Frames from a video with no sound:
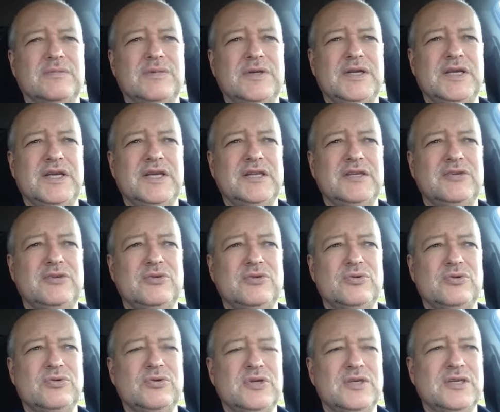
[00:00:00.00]
begin
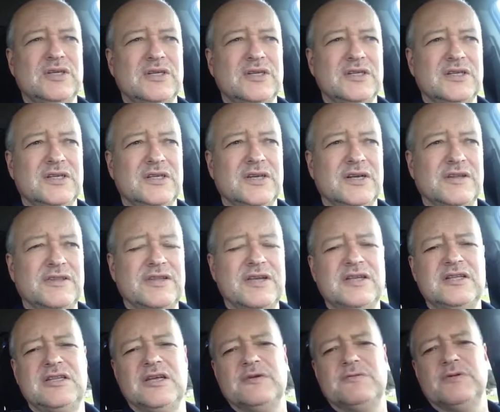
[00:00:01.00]
to
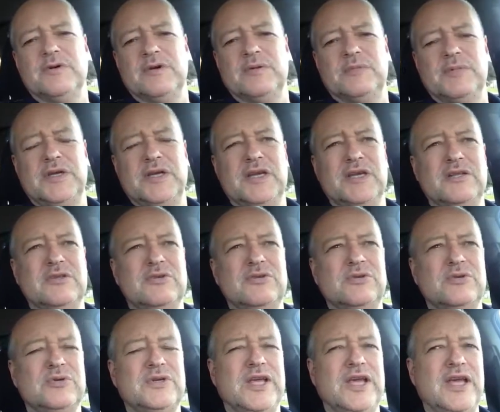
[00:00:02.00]
think different, begin
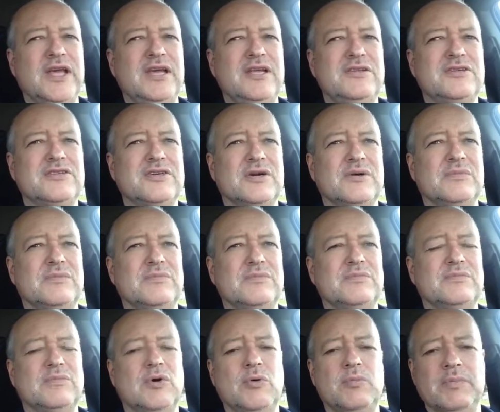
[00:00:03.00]
to gain some
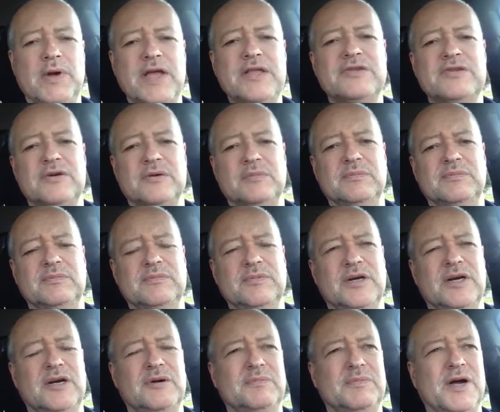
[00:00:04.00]
momentum
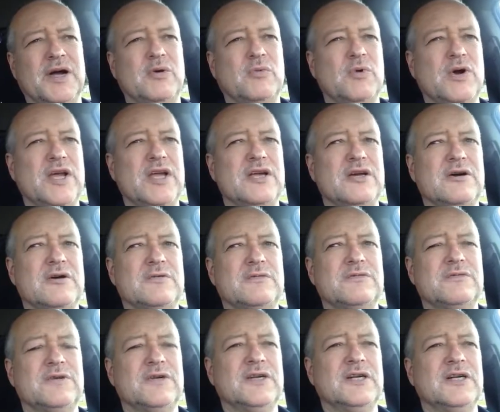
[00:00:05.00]
by way of
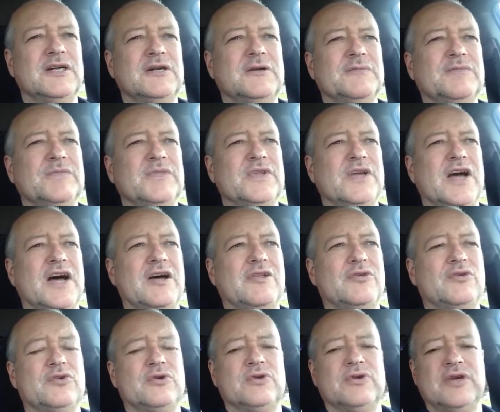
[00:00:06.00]
how
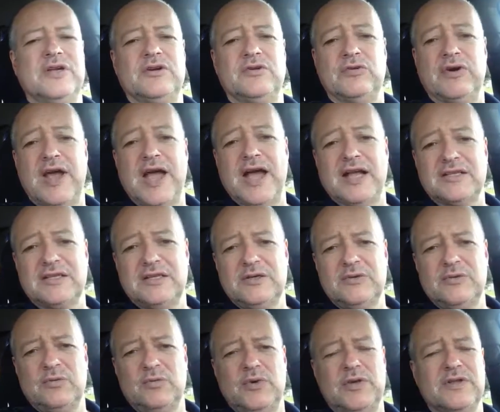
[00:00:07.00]
they're
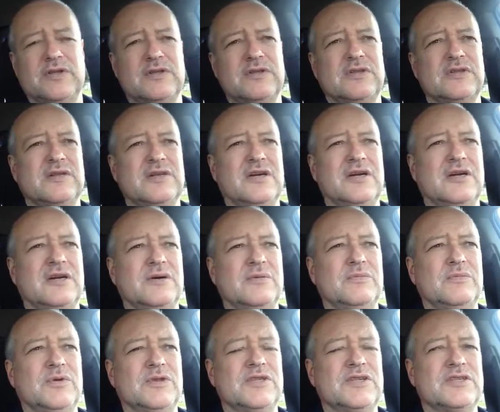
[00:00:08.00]
interacting with
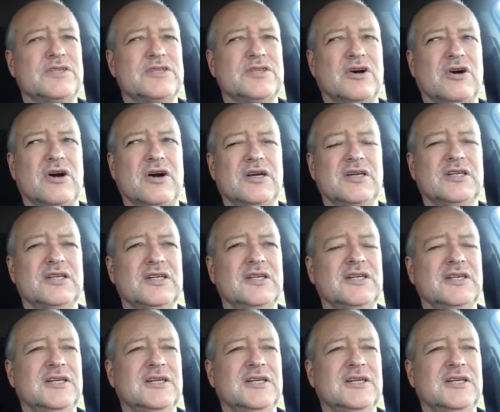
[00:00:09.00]
this dog